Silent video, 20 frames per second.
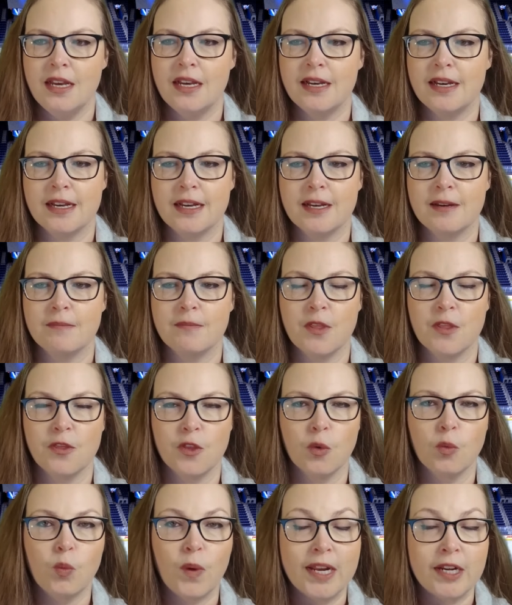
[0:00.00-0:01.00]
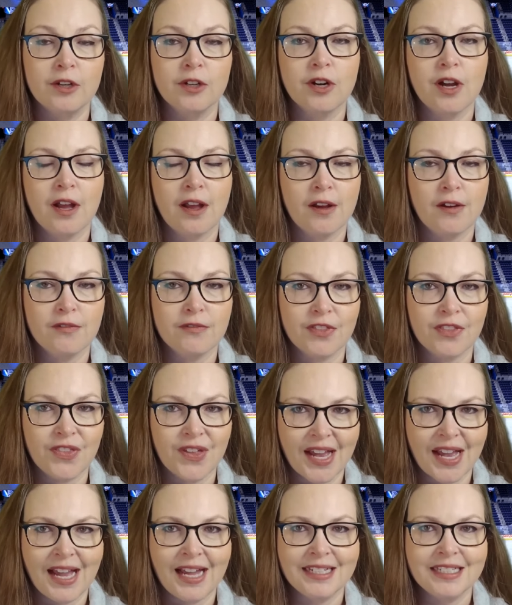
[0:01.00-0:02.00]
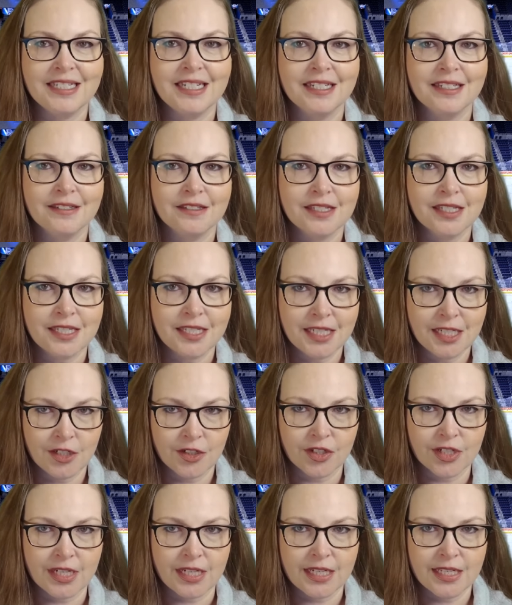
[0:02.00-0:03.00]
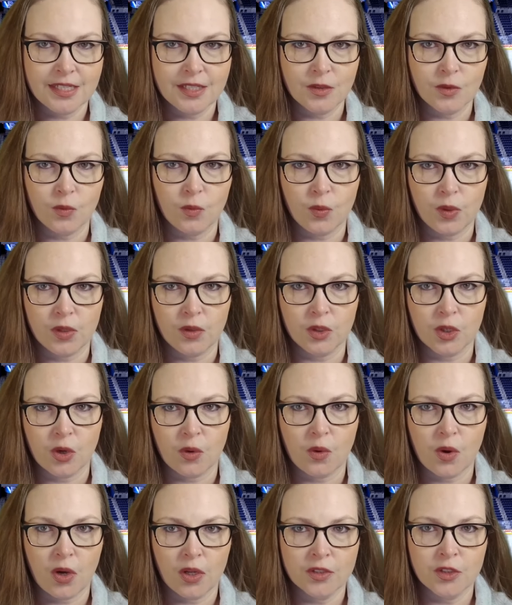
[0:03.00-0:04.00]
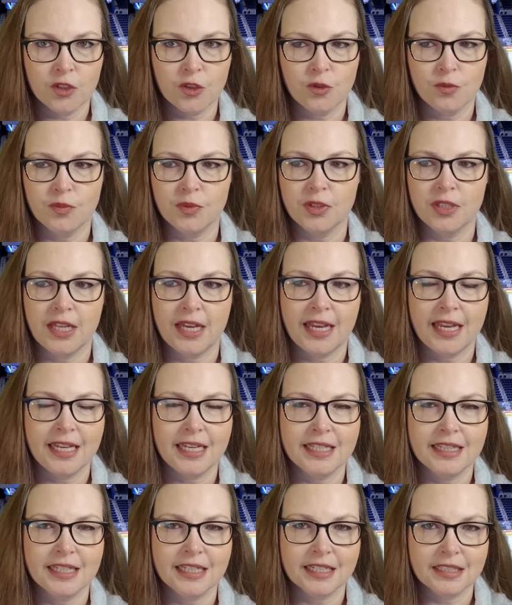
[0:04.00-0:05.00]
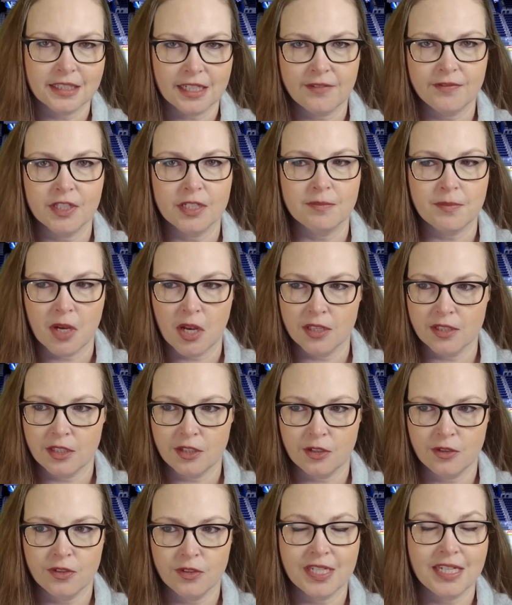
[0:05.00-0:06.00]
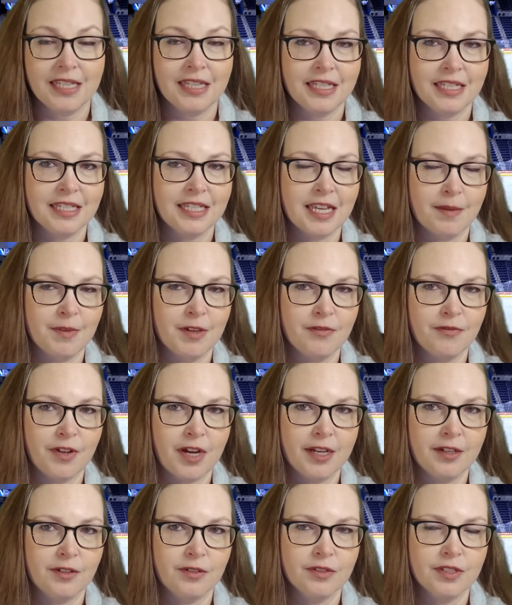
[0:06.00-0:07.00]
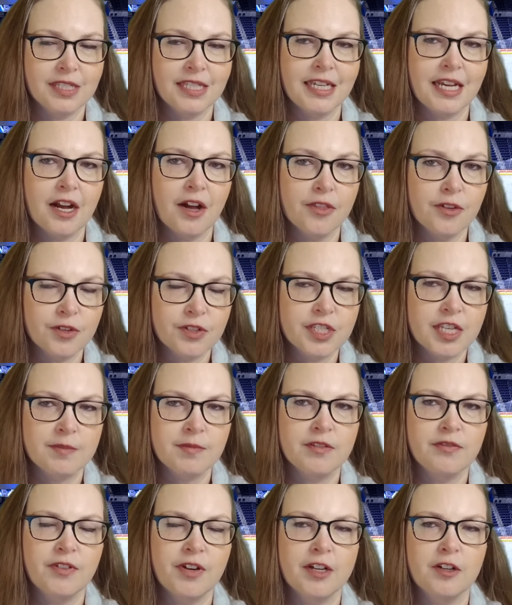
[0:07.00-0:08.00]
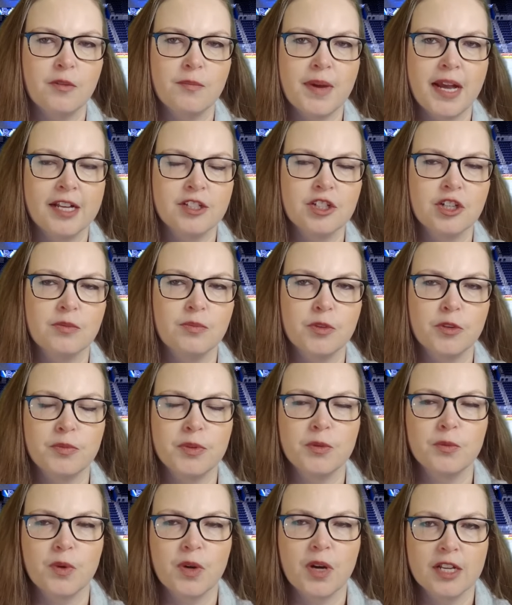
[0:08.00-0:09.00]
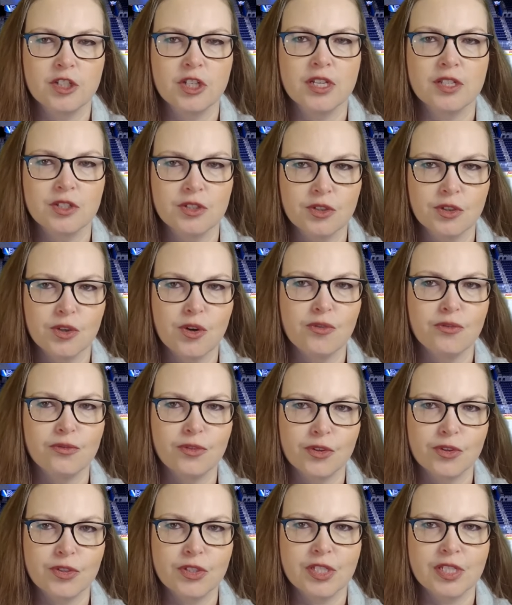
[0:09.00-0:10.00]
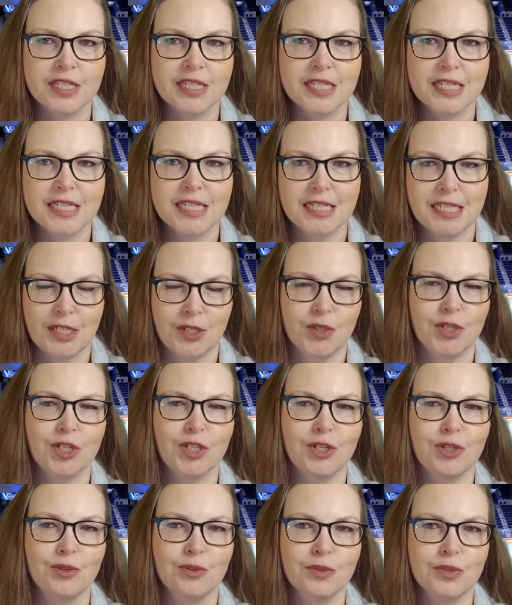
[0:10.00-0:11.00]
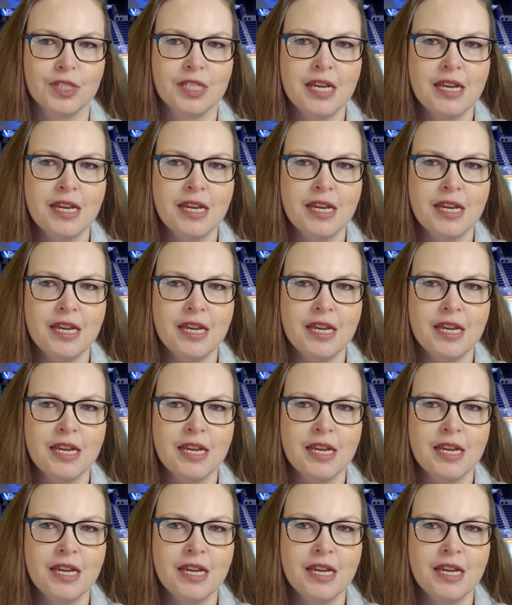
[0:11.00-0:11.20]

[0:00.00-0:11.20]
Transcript: Um, the winner of that series will go on to play the Cleveland Monsters in the semifinals. The other semifinal matchup will be Rochester versus Syracuse.